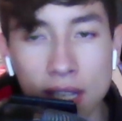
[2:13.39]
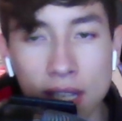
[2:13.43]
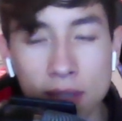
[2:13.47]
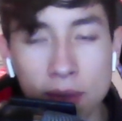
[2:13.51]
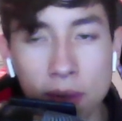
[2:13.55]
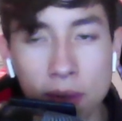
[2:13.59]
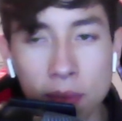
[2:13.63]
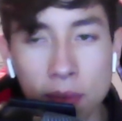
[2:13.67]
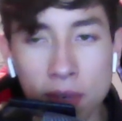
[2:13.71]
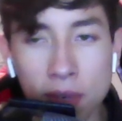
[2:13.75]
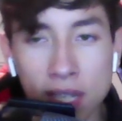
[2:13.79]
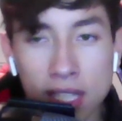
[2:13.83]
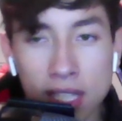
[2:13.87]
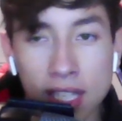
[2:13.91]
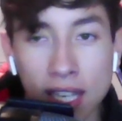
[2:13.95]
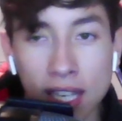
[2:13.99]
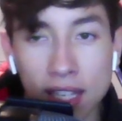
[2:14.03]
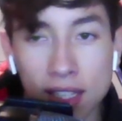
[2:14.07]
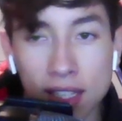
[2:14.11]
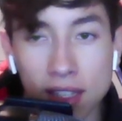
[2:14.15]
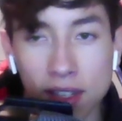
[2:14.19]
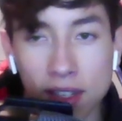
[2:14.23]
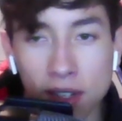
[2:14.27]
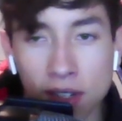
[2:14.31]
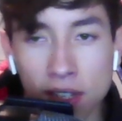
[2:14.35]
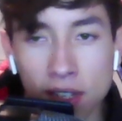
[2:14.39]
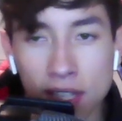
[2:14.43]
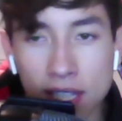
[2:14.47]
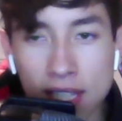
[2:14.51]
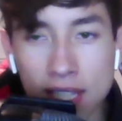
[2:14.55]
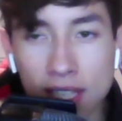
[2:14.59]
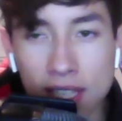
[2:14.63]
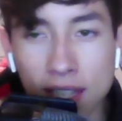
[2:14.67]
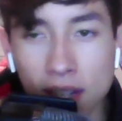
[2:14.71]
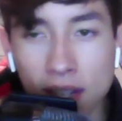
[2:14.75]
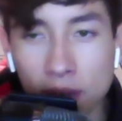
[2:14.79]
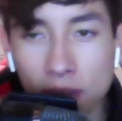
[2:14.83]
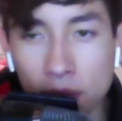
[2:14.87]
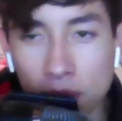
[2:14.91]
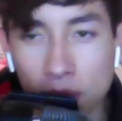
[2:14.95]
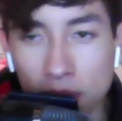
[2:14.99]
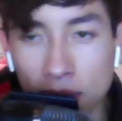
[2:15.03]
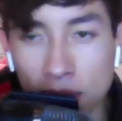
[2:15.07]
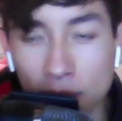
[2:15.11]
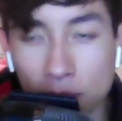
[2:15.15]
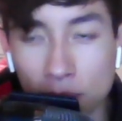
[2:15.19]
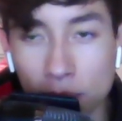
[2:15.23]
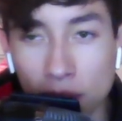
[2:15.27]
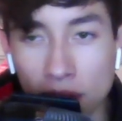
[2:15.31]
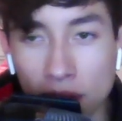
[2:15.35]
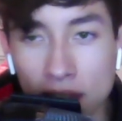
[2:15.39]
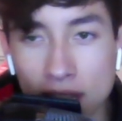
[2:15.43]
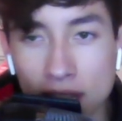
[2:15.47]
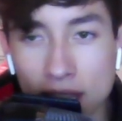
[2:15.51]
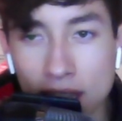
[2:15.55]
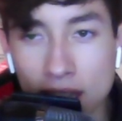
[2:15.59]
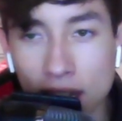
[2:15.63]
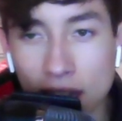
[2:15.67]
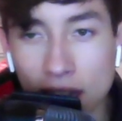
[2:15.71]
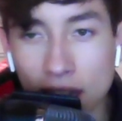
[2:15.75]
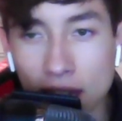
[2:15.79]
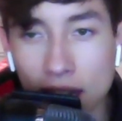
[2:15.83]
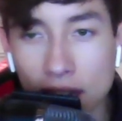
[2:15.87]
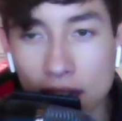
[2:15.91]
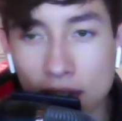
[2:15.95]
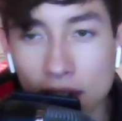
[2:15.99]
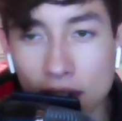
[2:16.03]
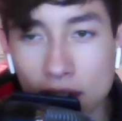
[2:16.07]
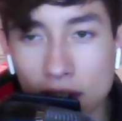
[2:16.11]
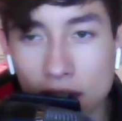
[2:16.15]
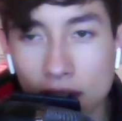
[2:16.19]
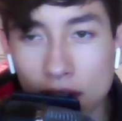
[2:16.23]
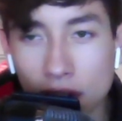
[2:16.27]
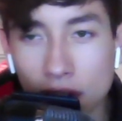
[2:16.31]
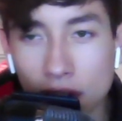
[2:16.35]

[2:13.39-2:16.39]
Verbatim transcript: That's why I'm going to test all the stuff on the right side here.